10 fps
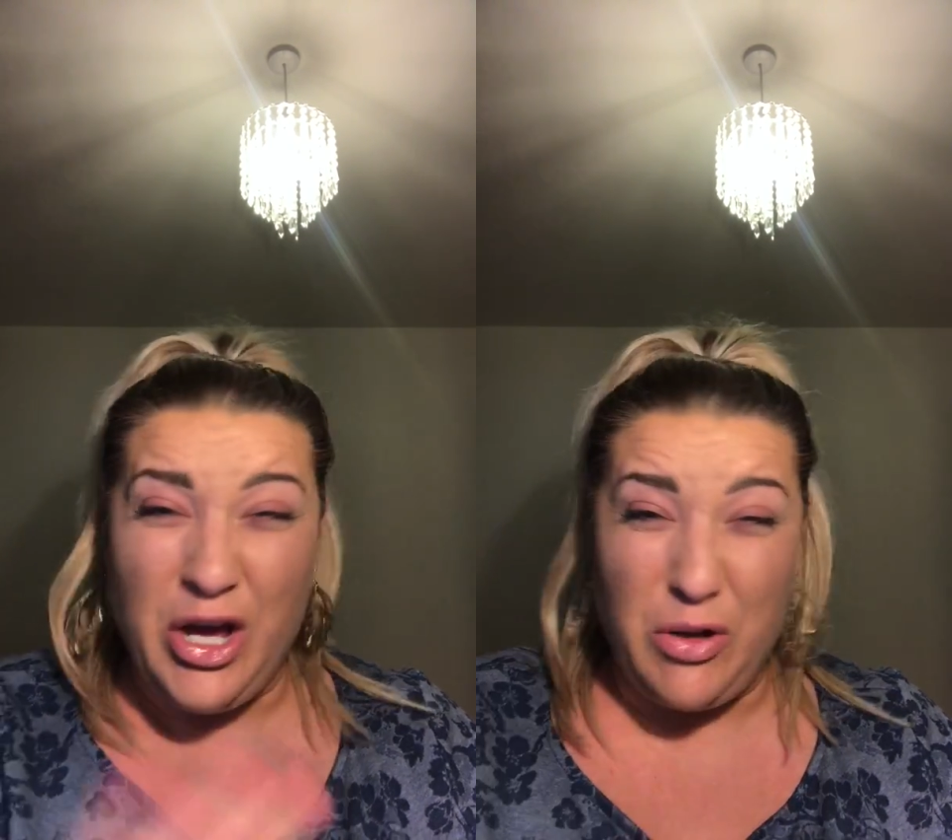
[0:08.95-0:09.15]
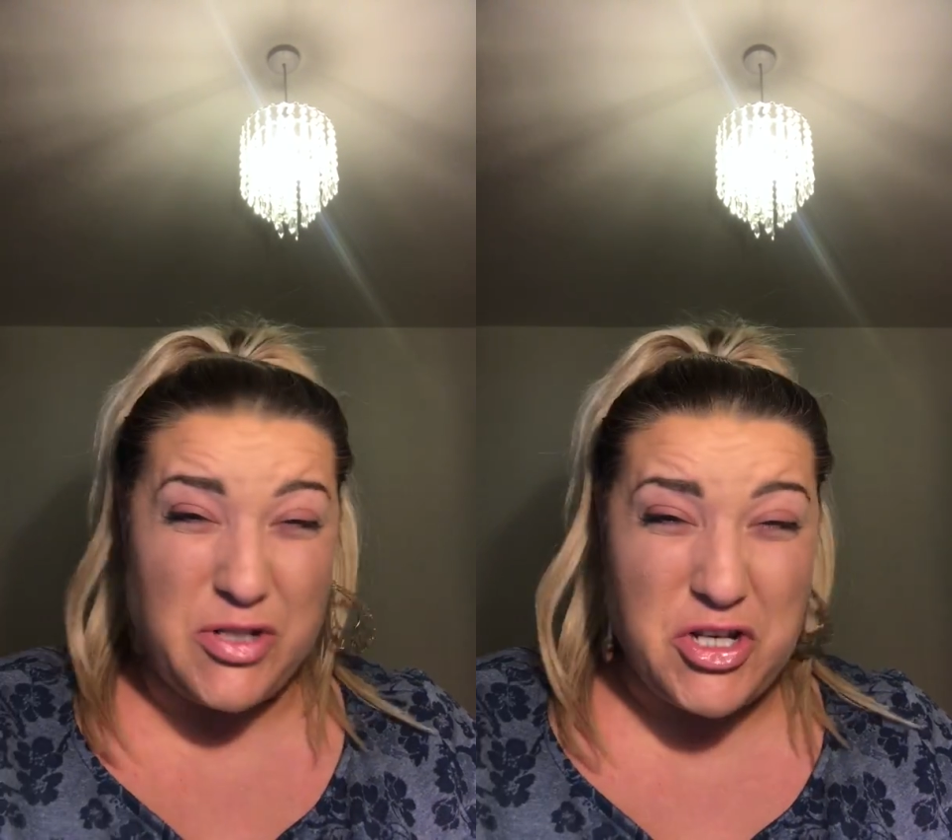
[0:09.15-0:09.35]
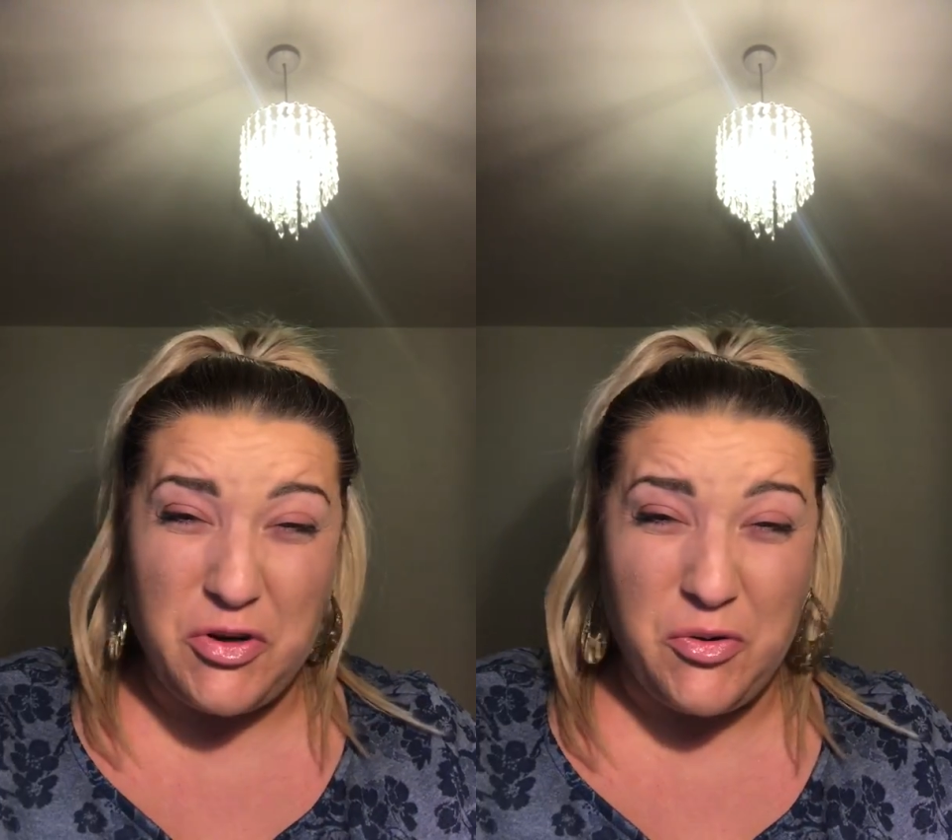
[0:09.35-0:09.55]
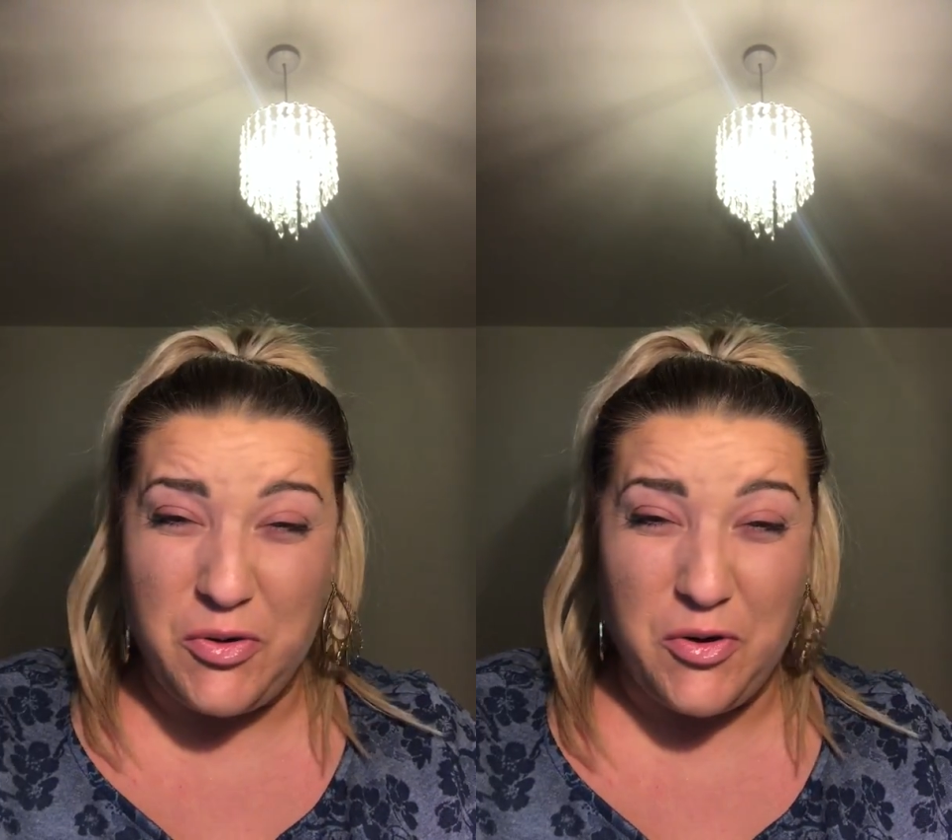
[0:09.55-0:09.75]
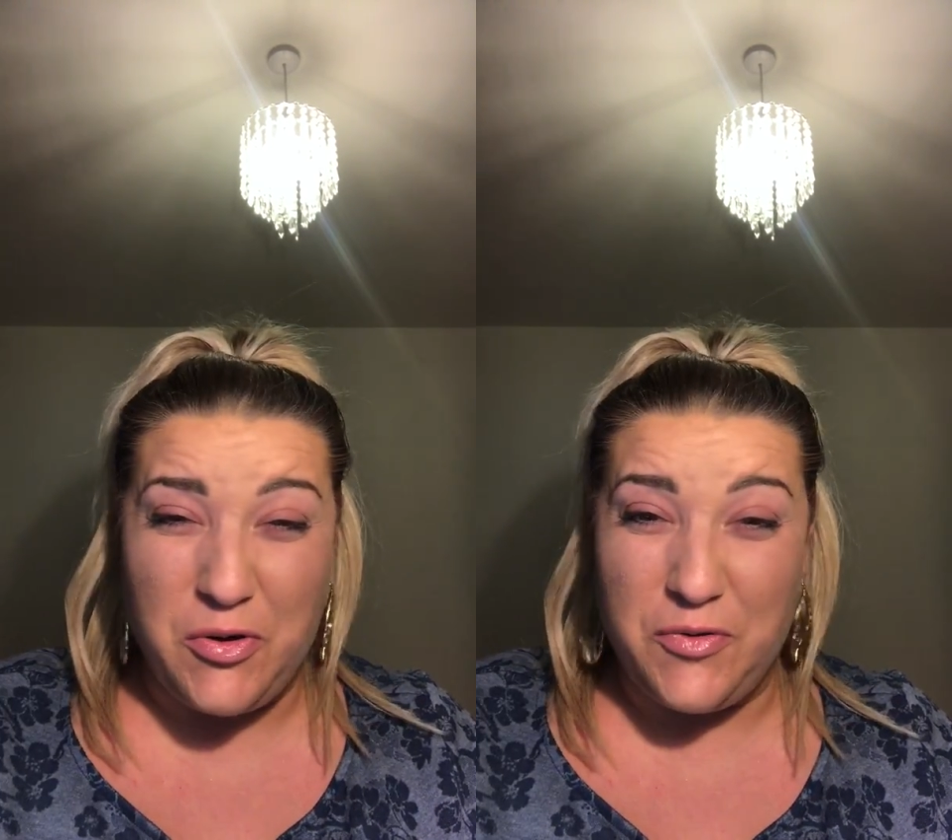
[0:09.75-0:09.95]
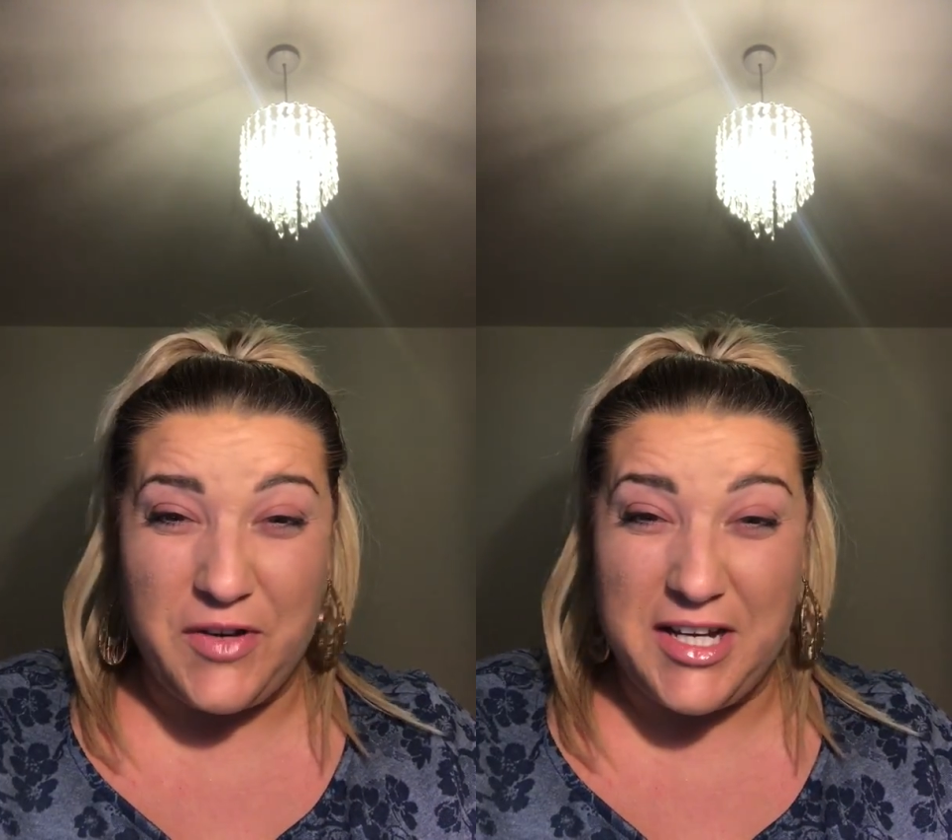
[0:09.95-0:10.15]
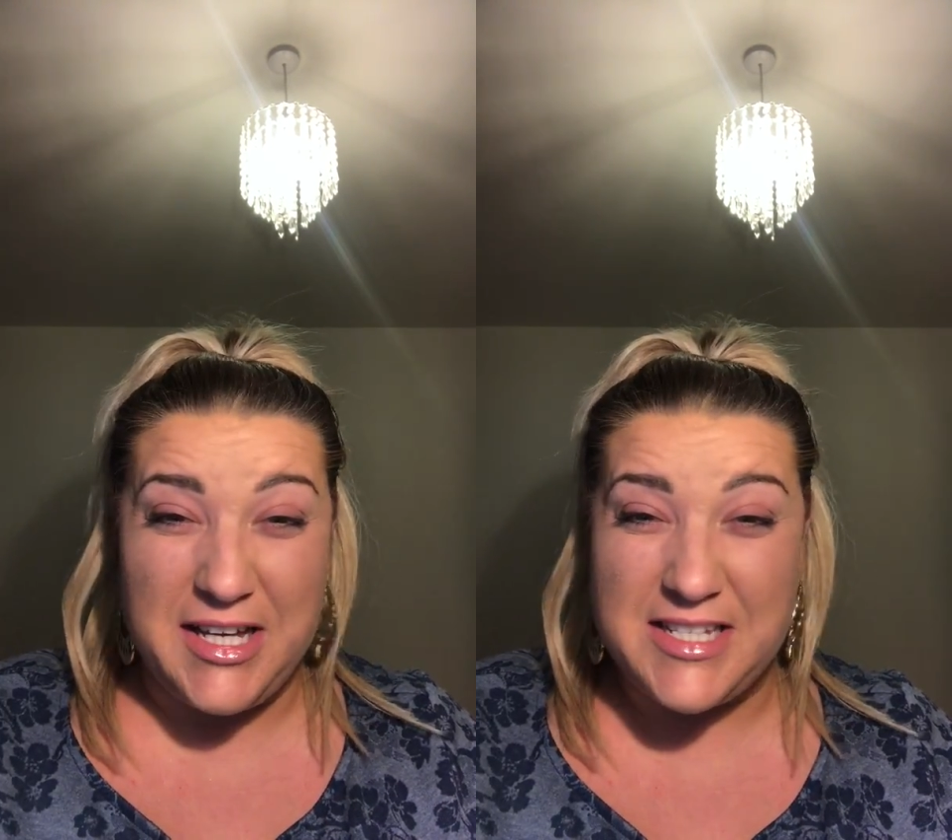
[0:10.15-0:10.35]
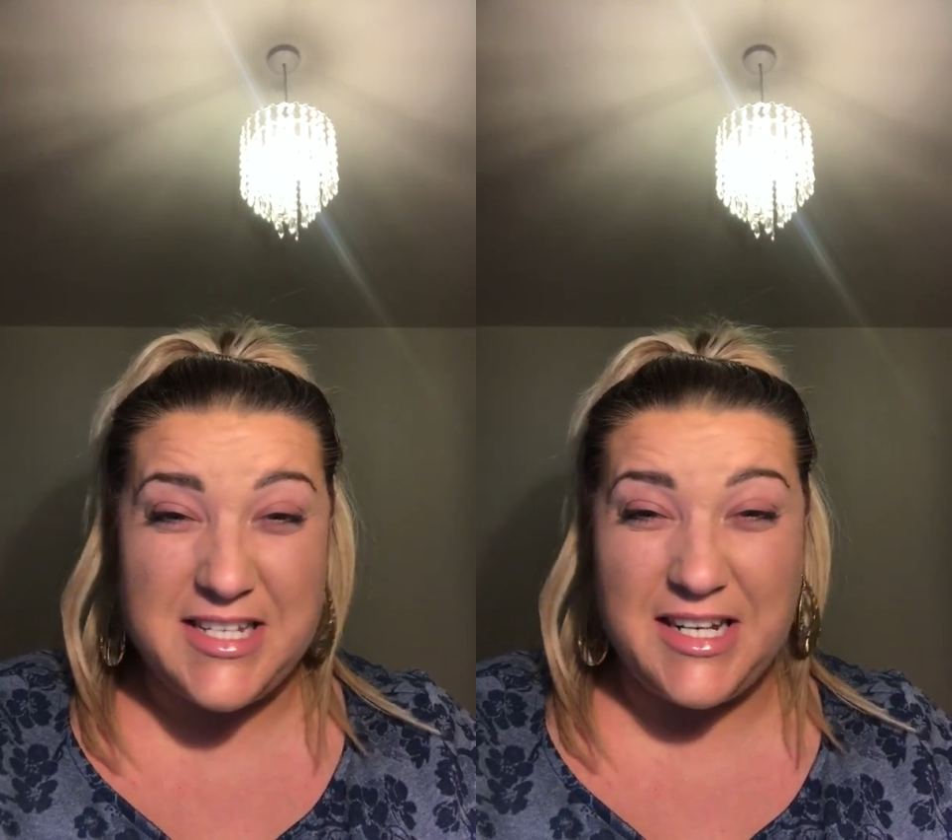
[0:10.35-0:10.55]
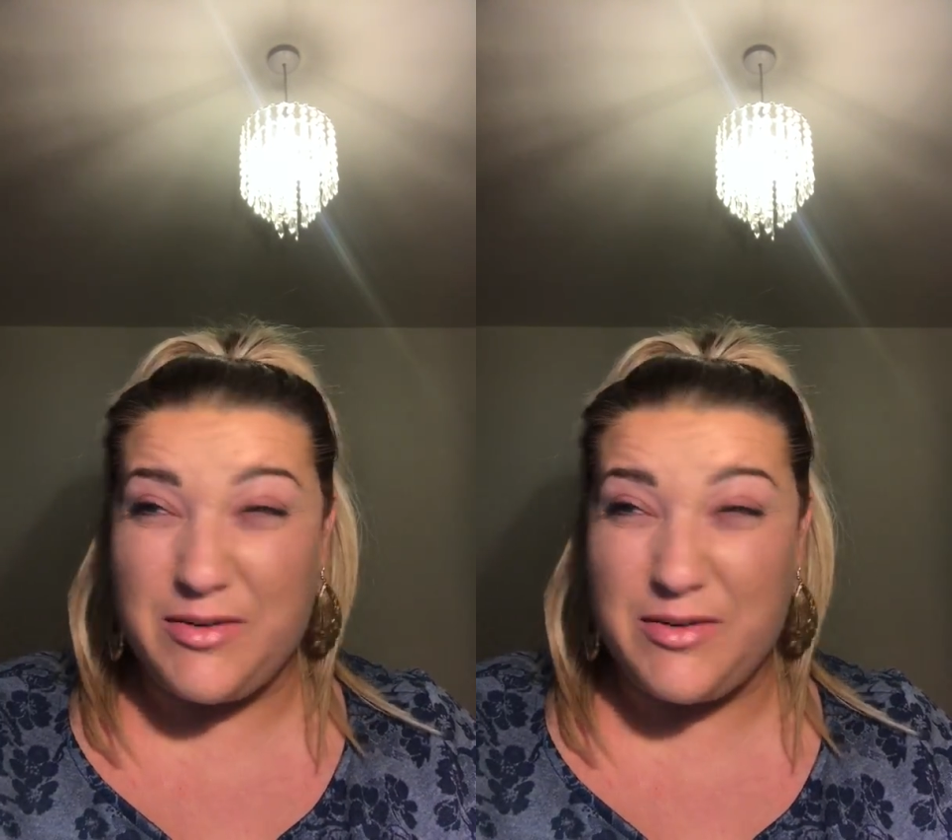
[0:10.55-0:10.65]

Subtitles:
I was too hungover yesterday,